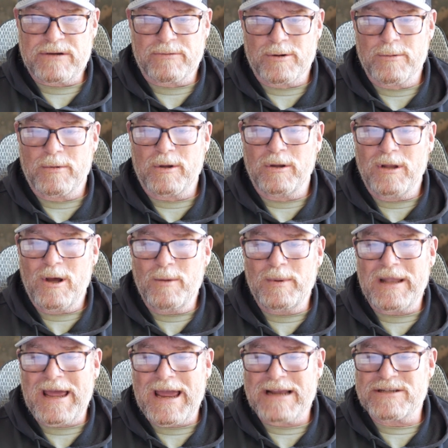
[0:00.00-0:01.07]
group
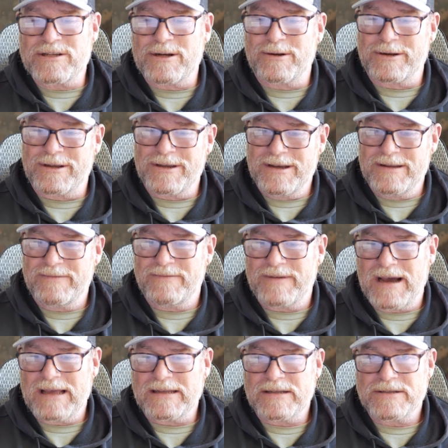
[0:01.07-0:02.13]
Global Action on Gun
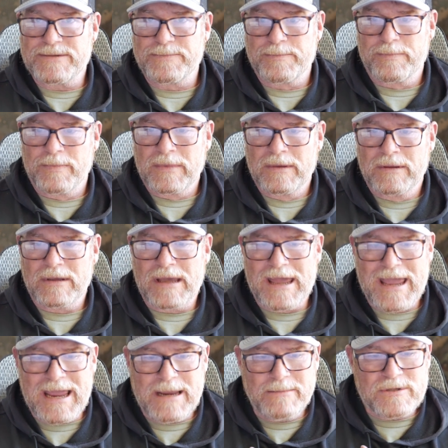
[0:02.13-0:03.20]
Violence
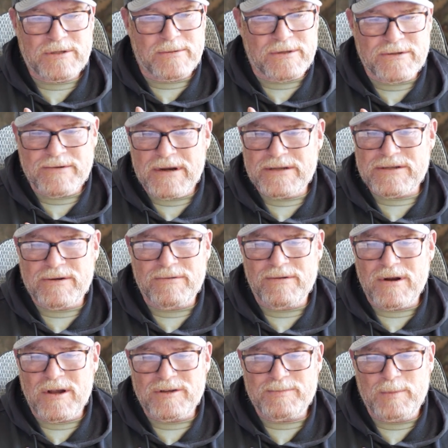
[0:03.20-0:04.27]
aims to address
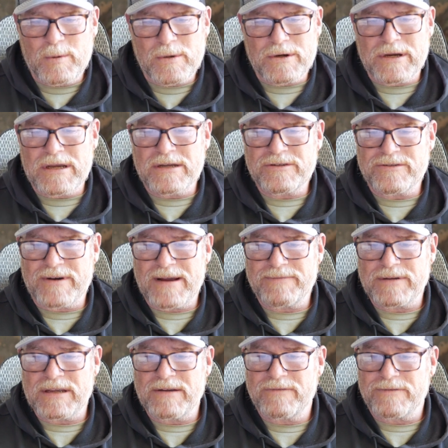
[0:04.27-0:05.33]
cross-border gun
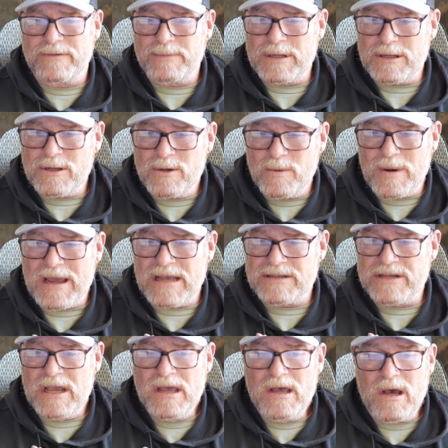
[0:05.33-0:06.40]
trafficking from the
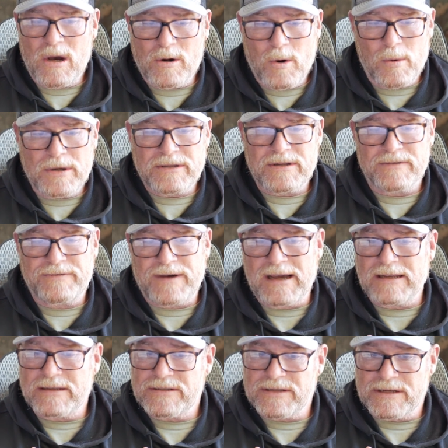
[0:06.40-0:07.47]
U.S., according to the
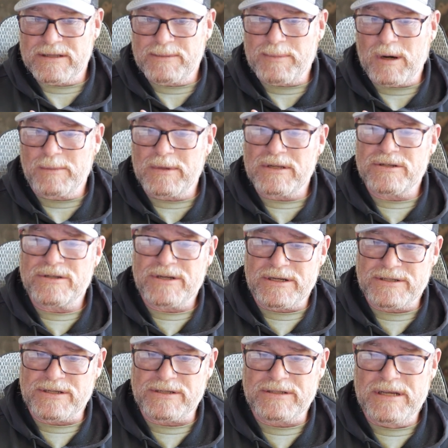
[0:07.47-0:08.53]
filings of the Department of
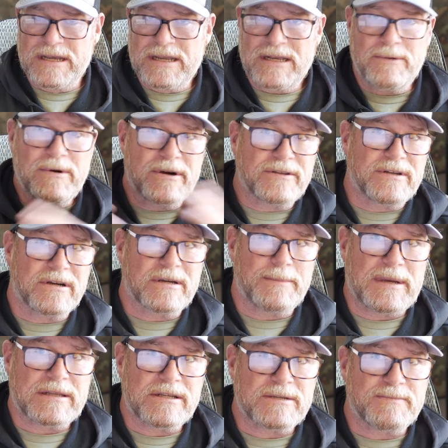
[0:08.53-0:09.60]
Justice. Now we already talked
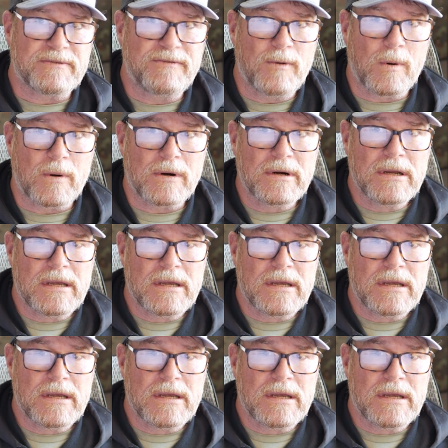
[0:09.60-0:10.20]
about this before,